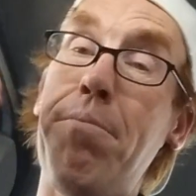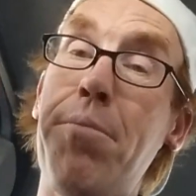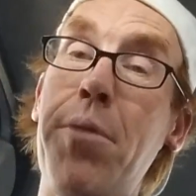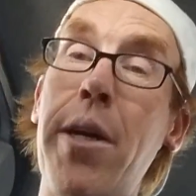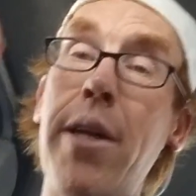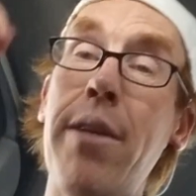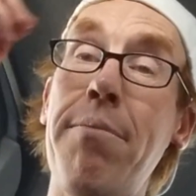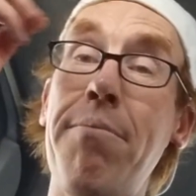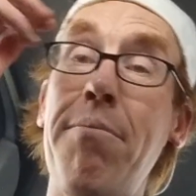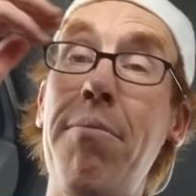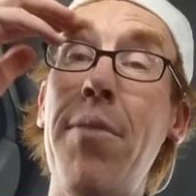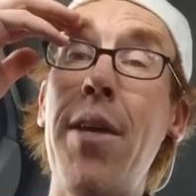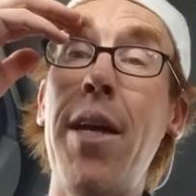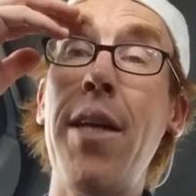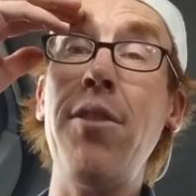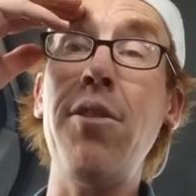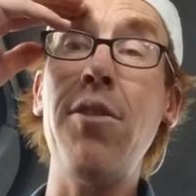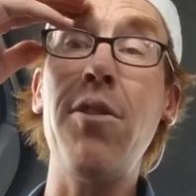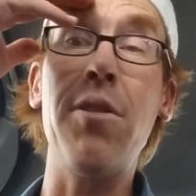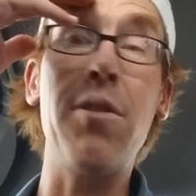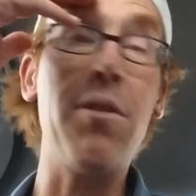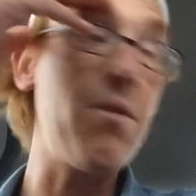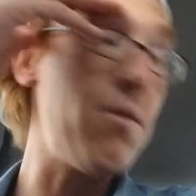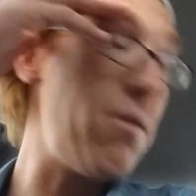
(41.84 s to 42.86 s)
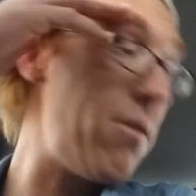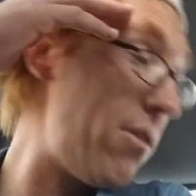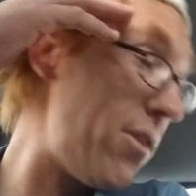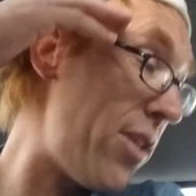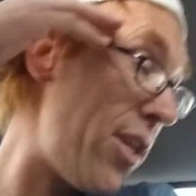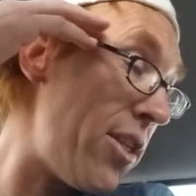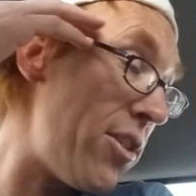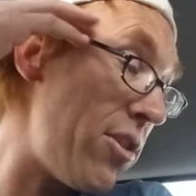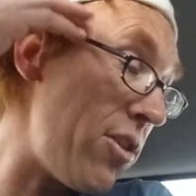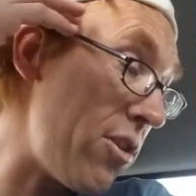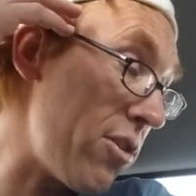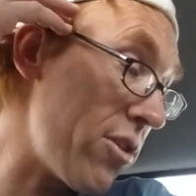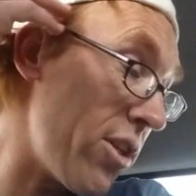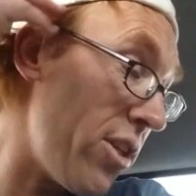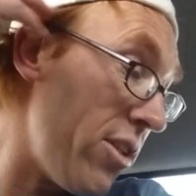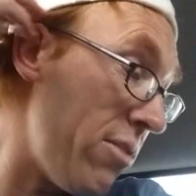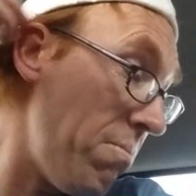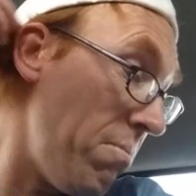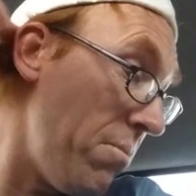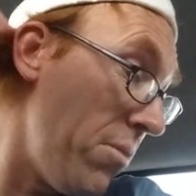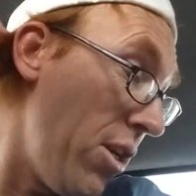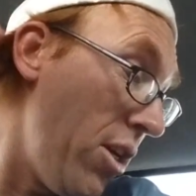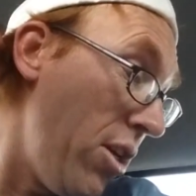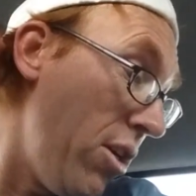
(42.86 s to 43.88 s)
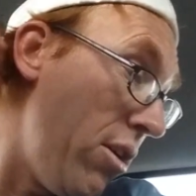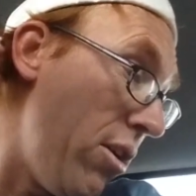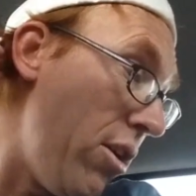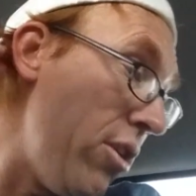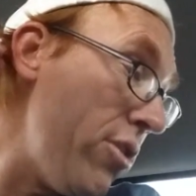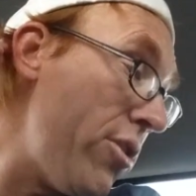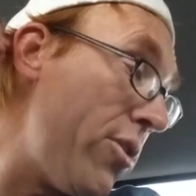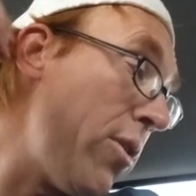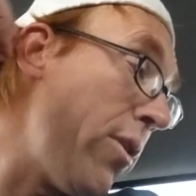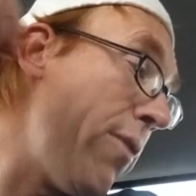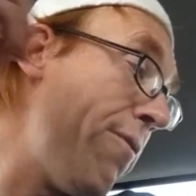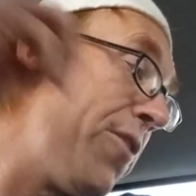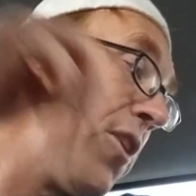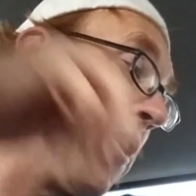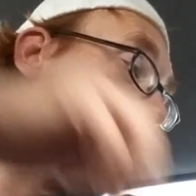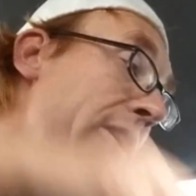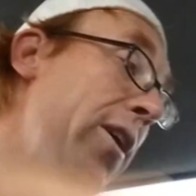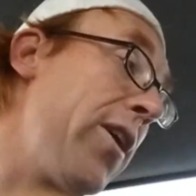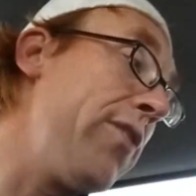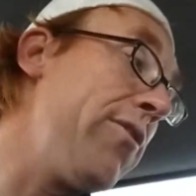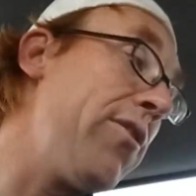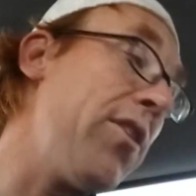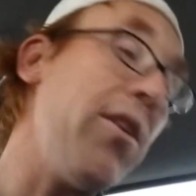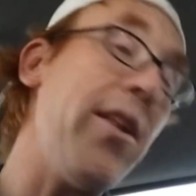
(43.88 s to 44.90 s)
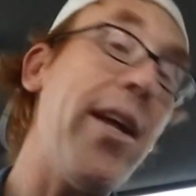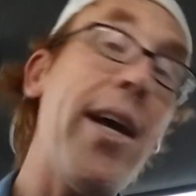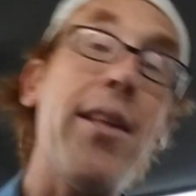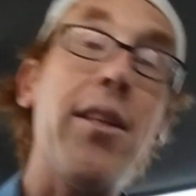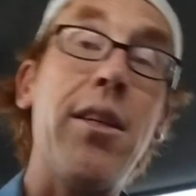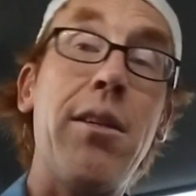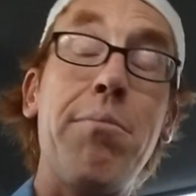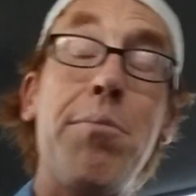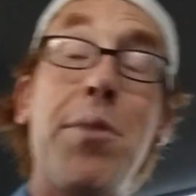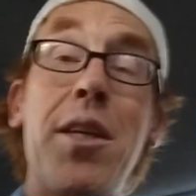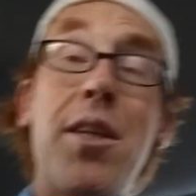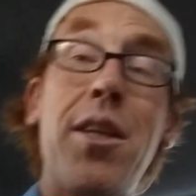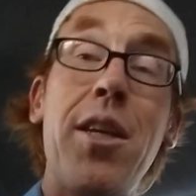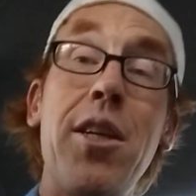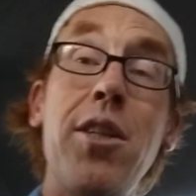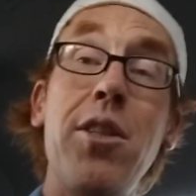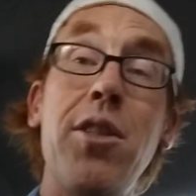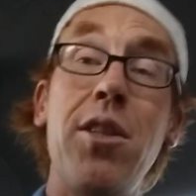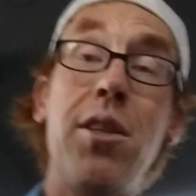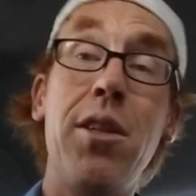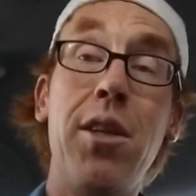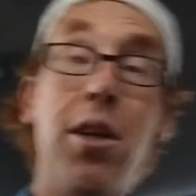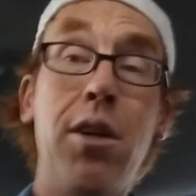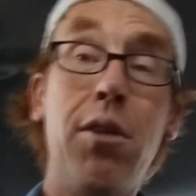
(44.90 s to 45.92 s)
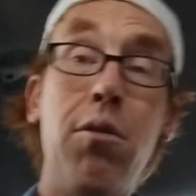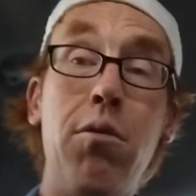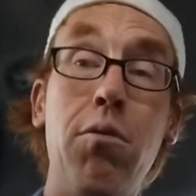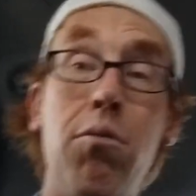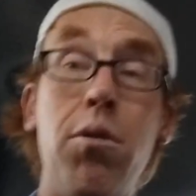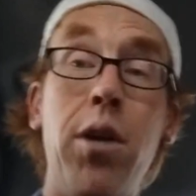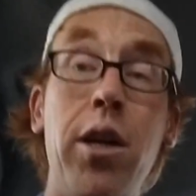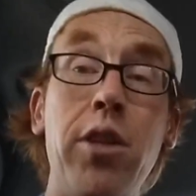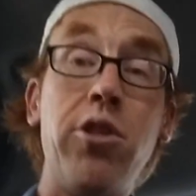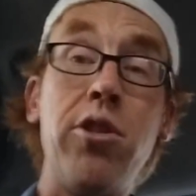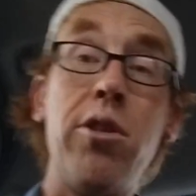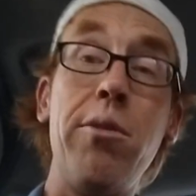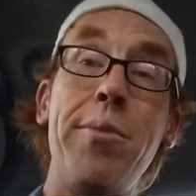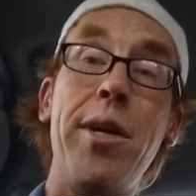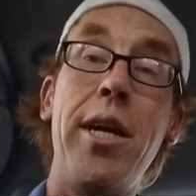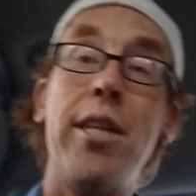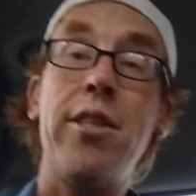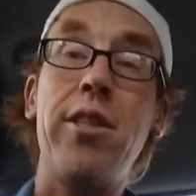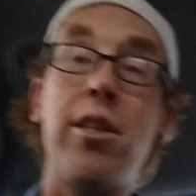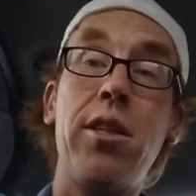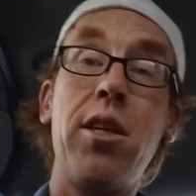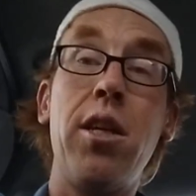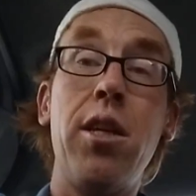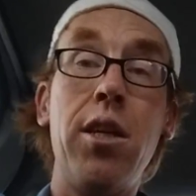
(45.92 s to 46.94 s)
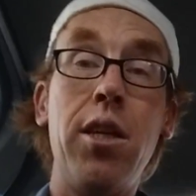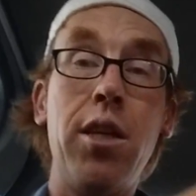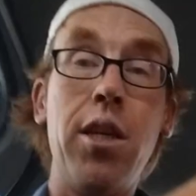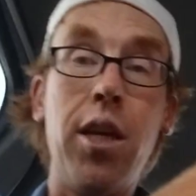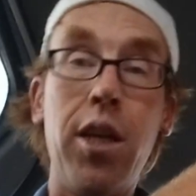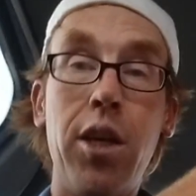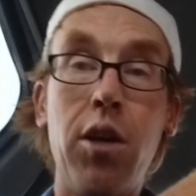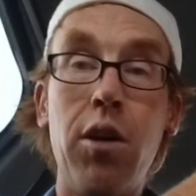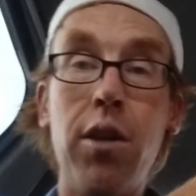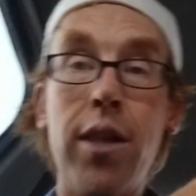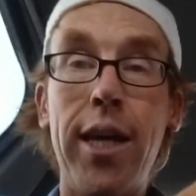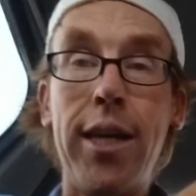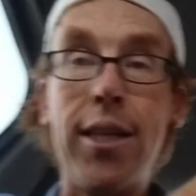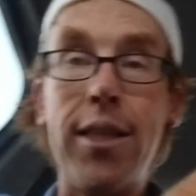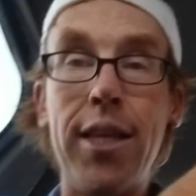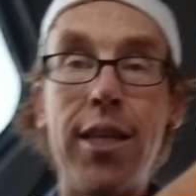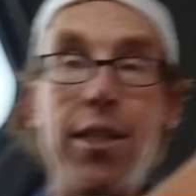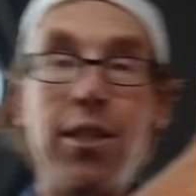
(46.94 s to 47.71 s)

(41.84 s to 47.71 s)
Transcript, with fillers: but that's a that's all good. Also, I figure out the lighting because watch the magic. You go like